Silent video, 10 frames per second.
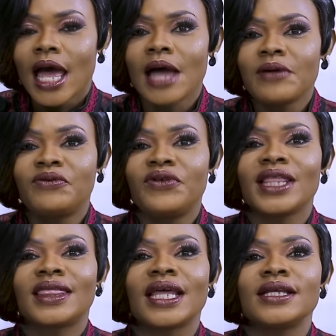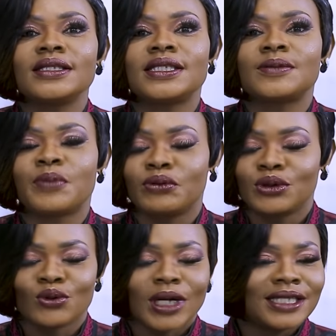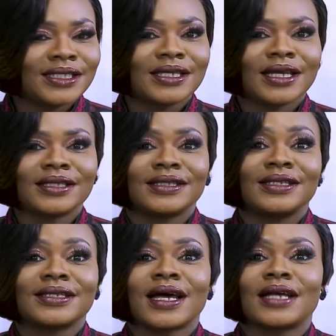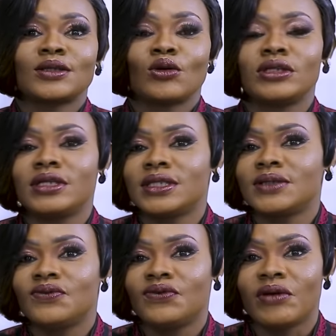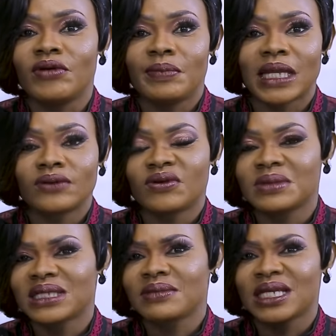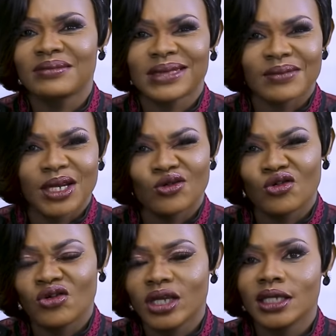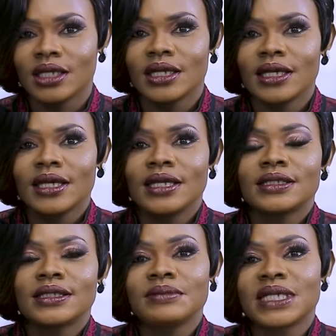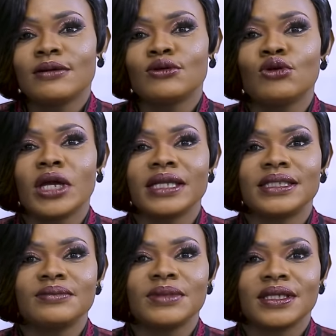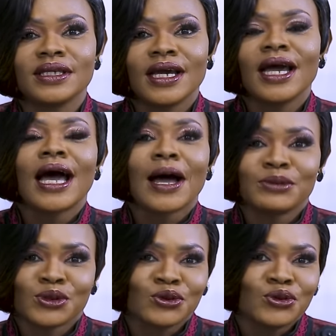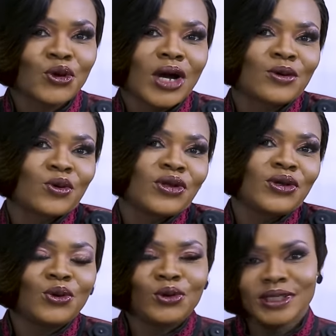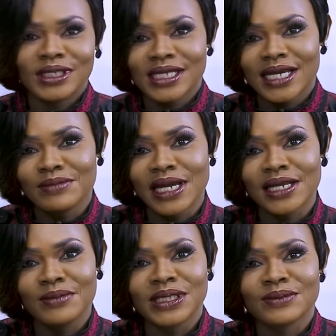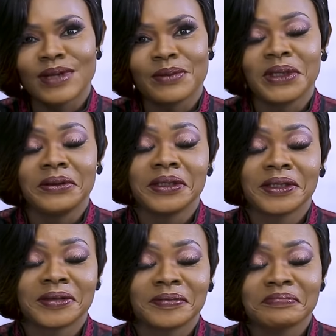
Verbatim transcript: Everything spirituality is discussed on this very platform. Sometimes I'm annoying, sometimes you hate me. I'm so your annoying host, and my name is Mami Grace.